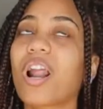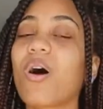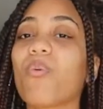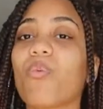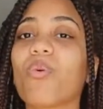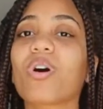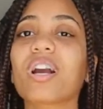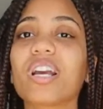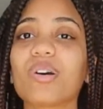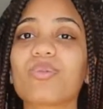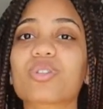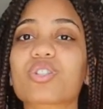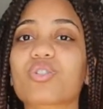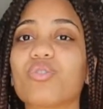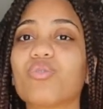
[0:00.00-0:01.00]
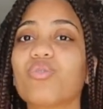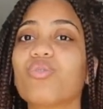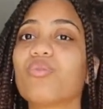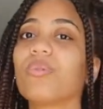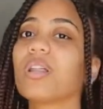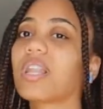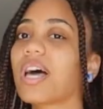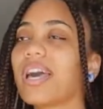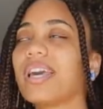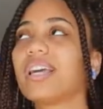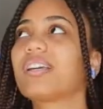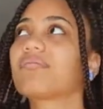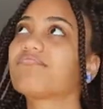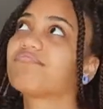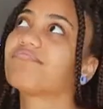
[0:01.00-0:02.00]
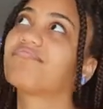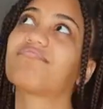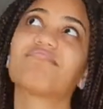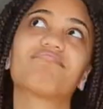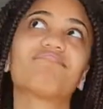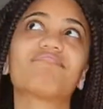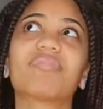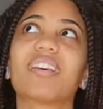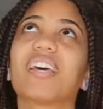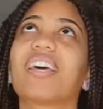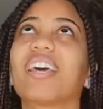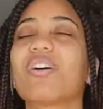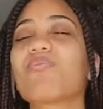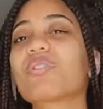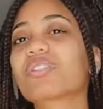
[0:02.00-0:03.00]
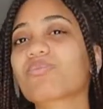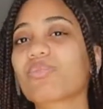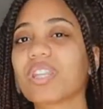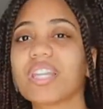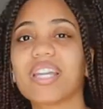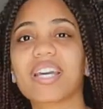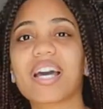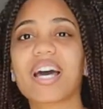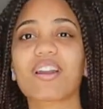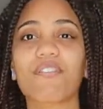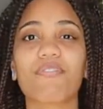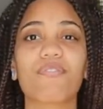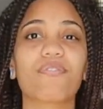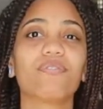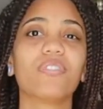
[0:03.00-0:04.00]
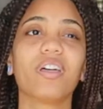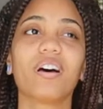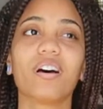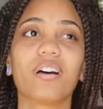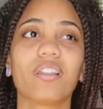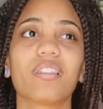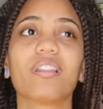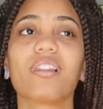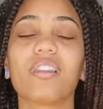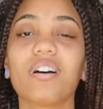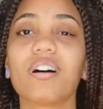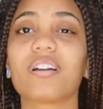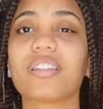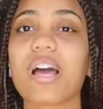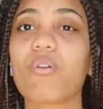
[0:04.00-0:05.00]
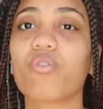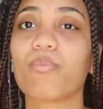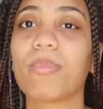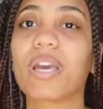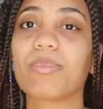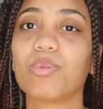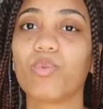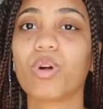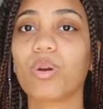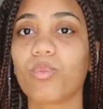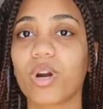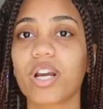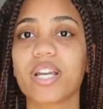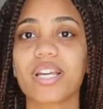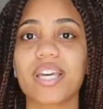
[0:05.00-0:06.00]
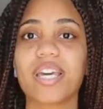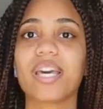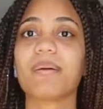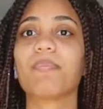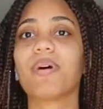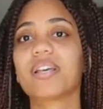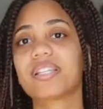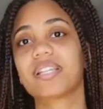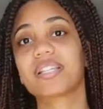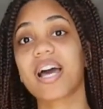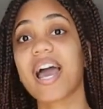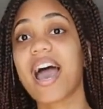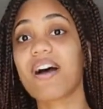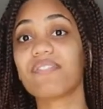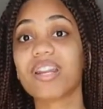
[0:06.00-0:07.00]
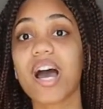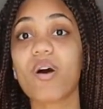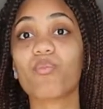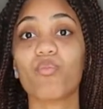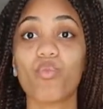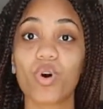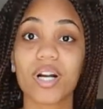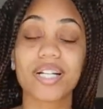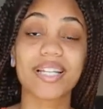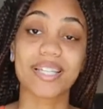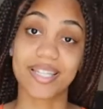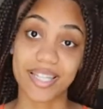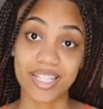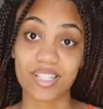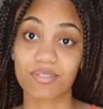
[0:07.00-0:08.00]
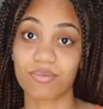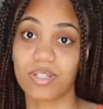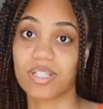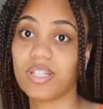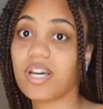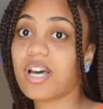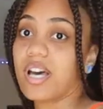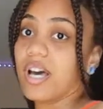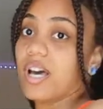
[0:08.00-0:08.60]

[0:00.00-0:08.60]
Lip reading: I wore it, it was cool, but like, it wasn't really the kind of the look that would make me wanna wear it again. But since I have not worn this one,